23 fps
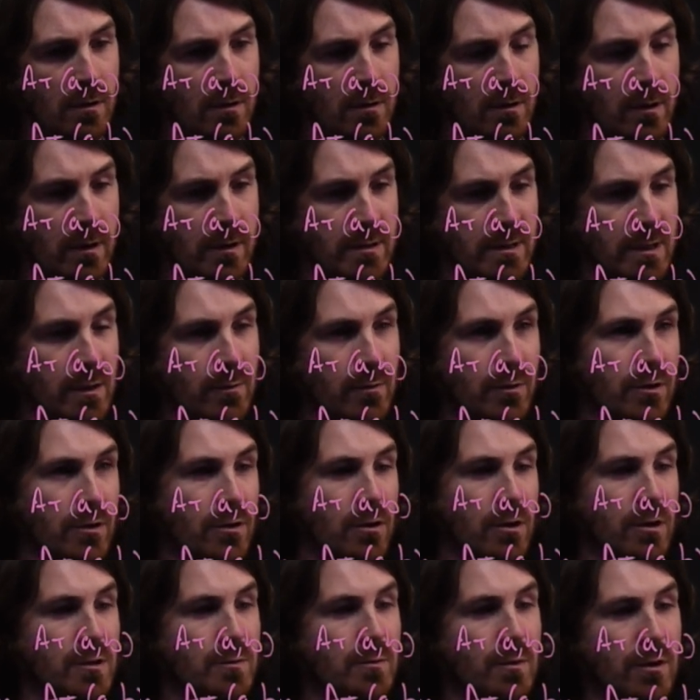and see what the
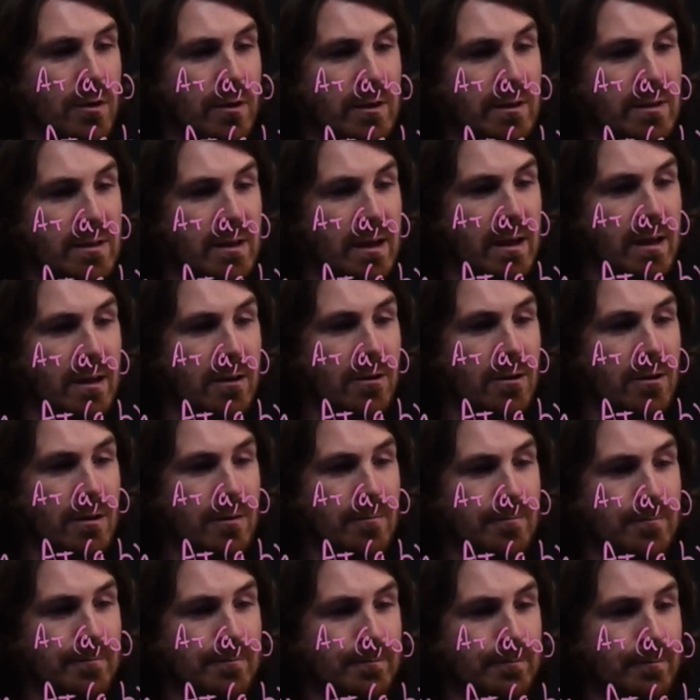corresponding z are.
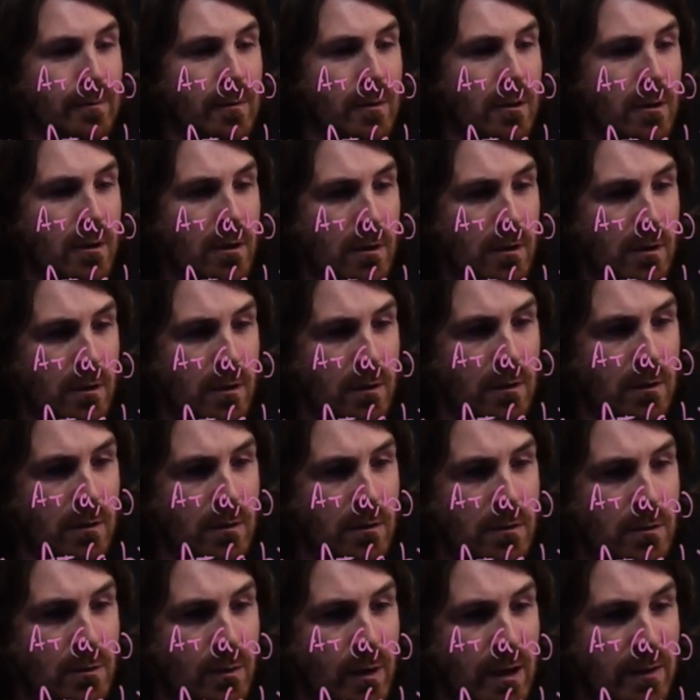
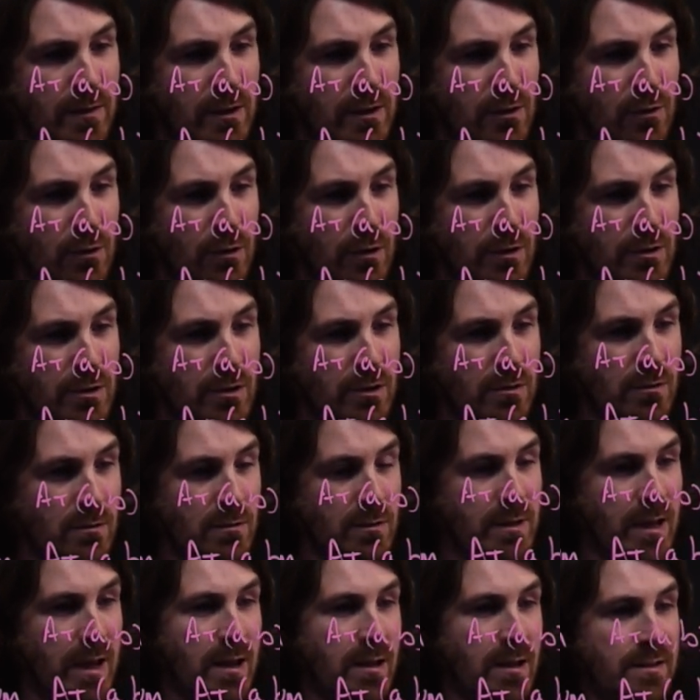So at the origin,
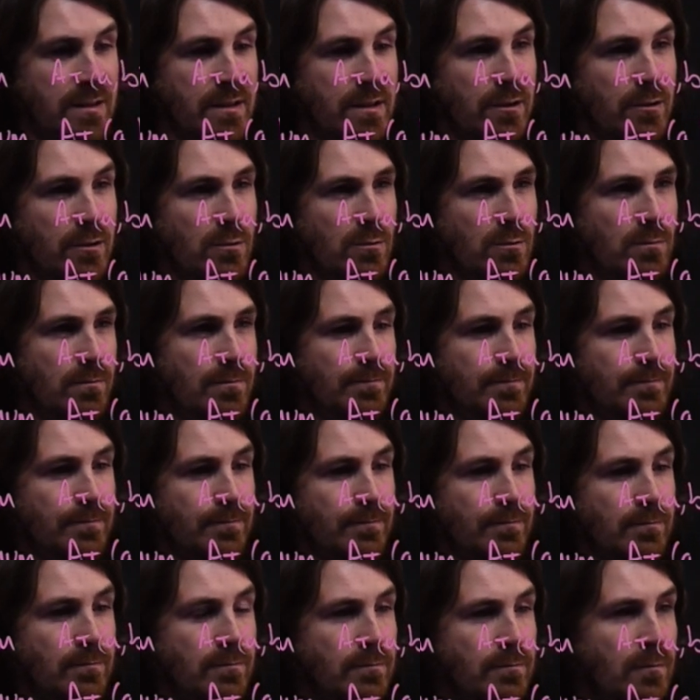z is 0.
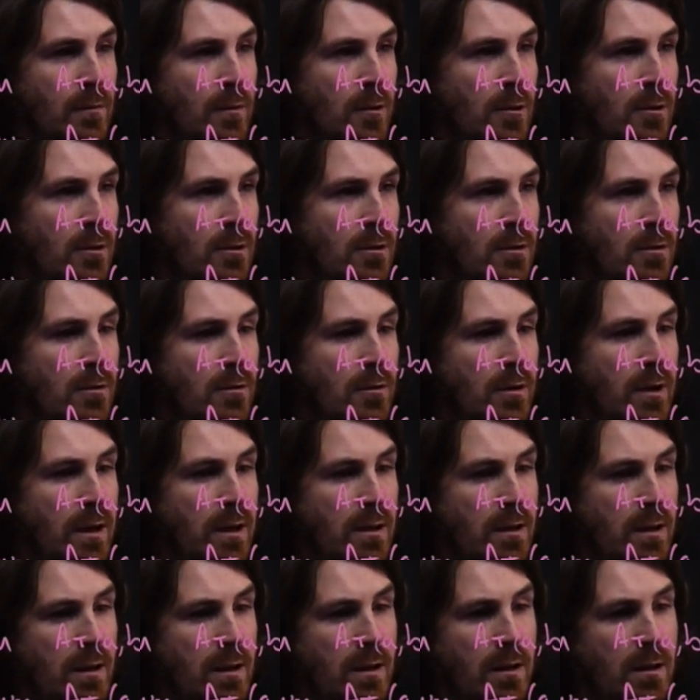Okay,
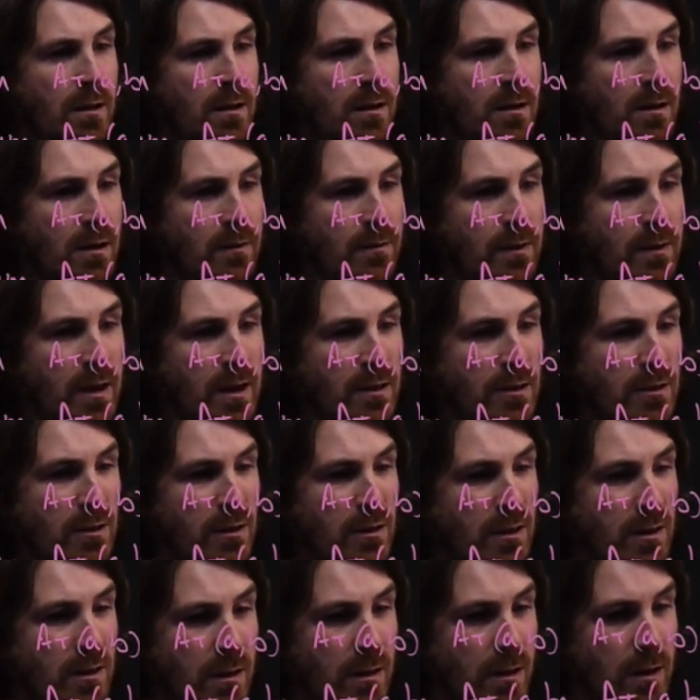and then
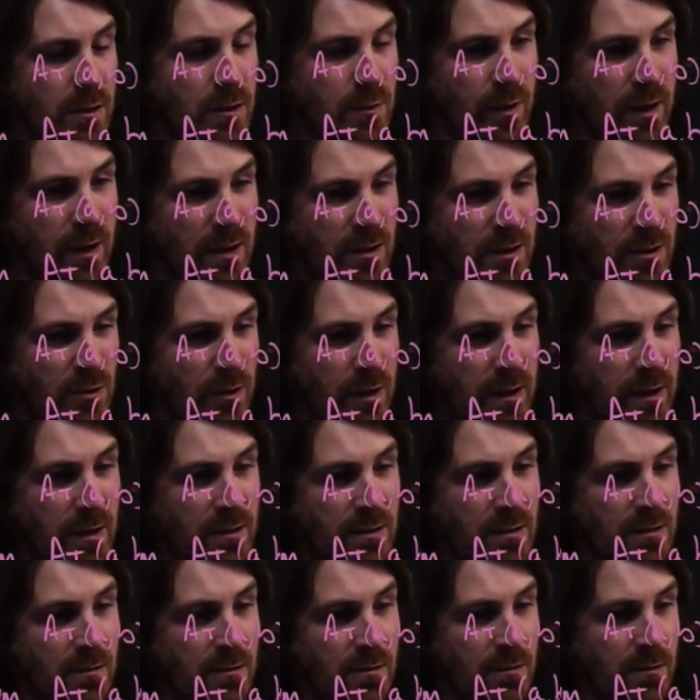as we
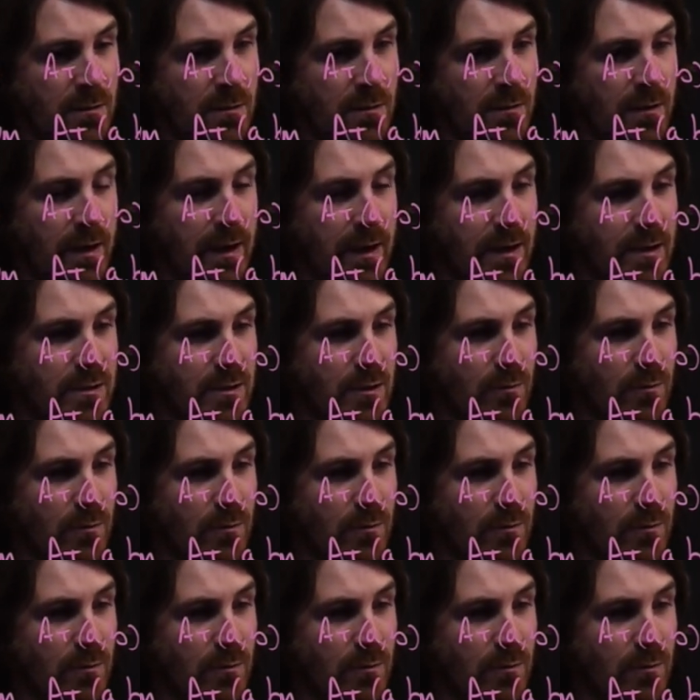increase x and